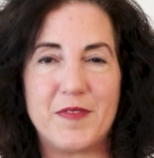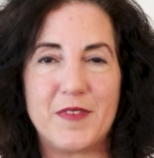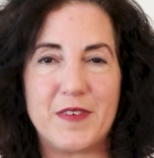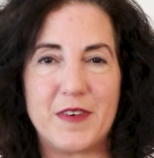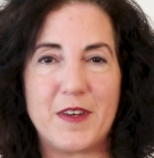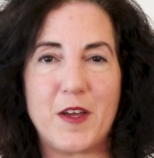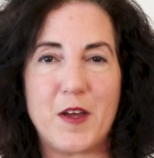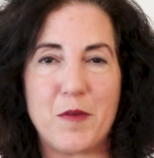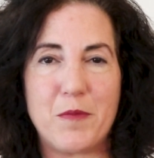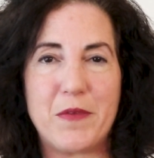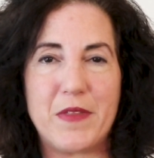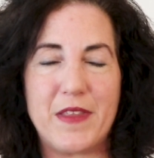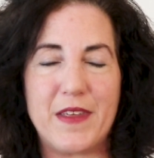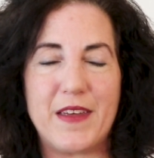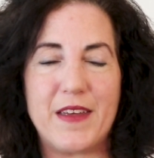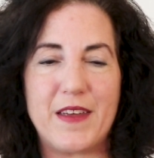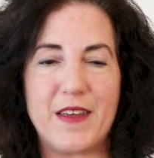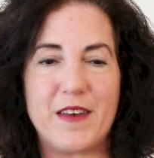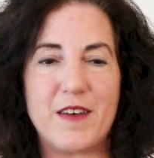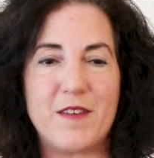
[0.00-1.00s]
Top of the
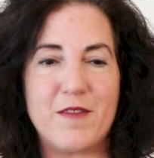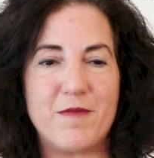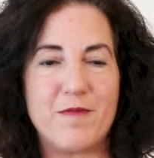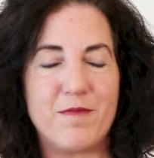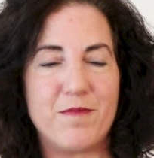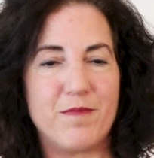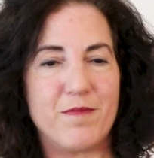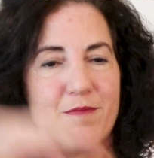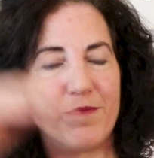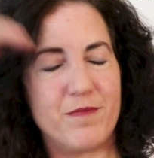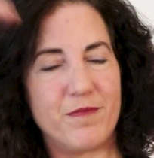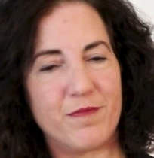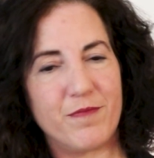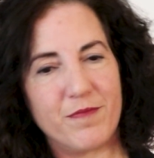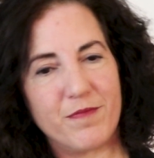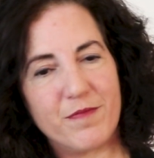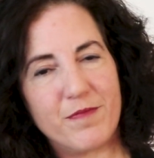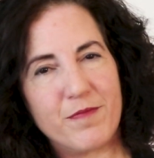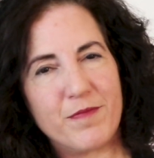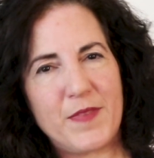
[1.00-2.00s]
head.
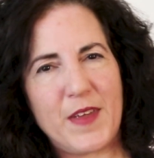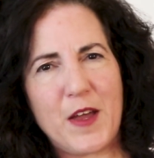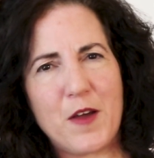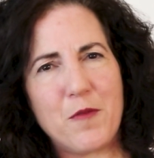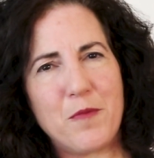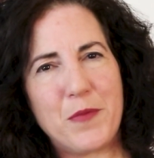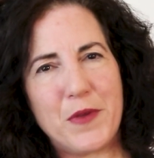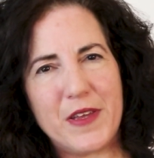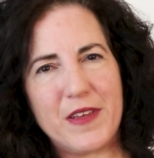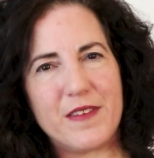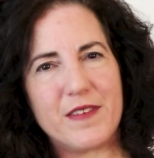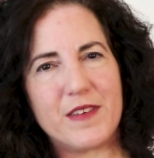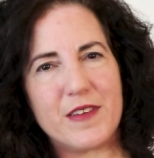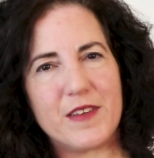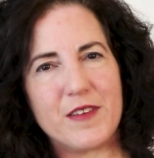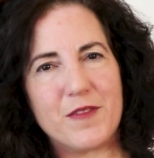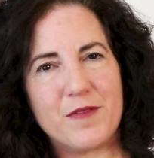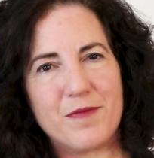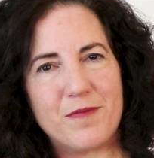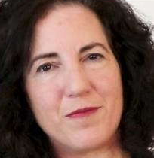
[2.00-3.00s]
How big is it?